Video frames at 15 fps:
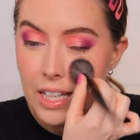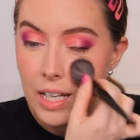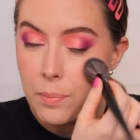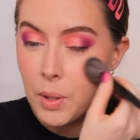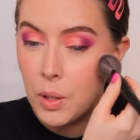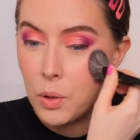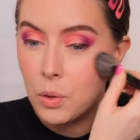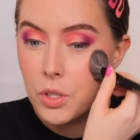
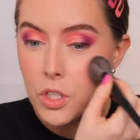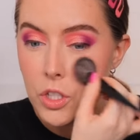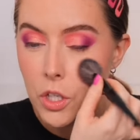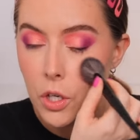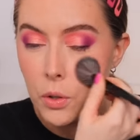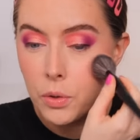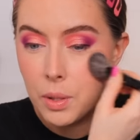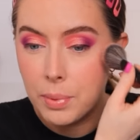Leopold
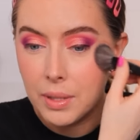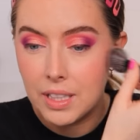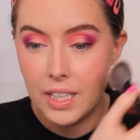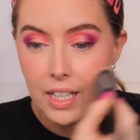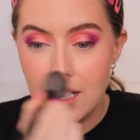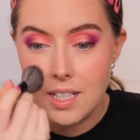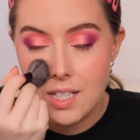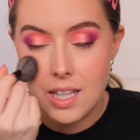told the
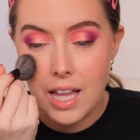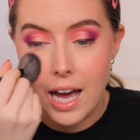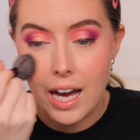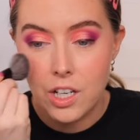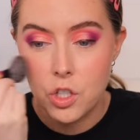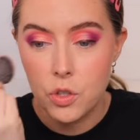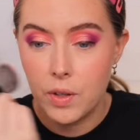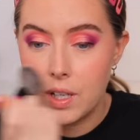police
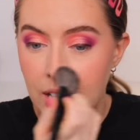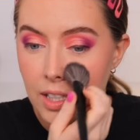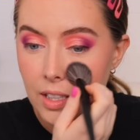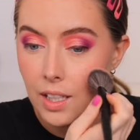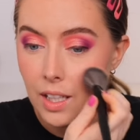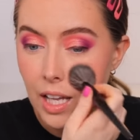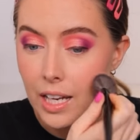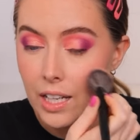that
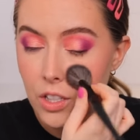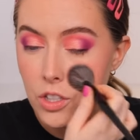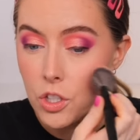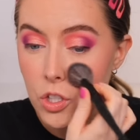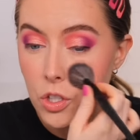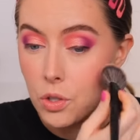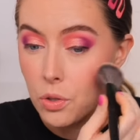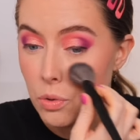Shrien liked
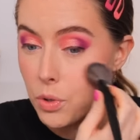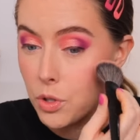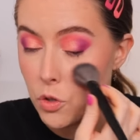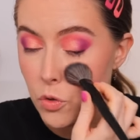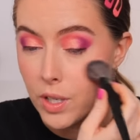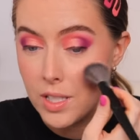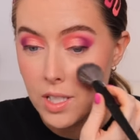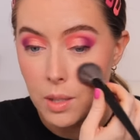to
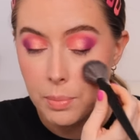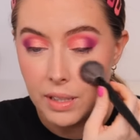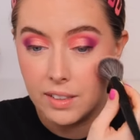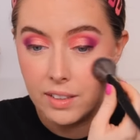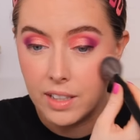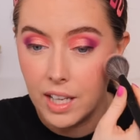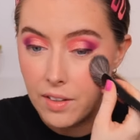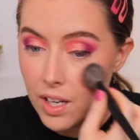dress up
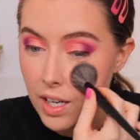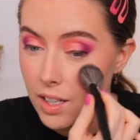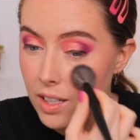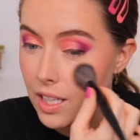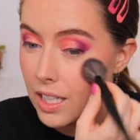in leather,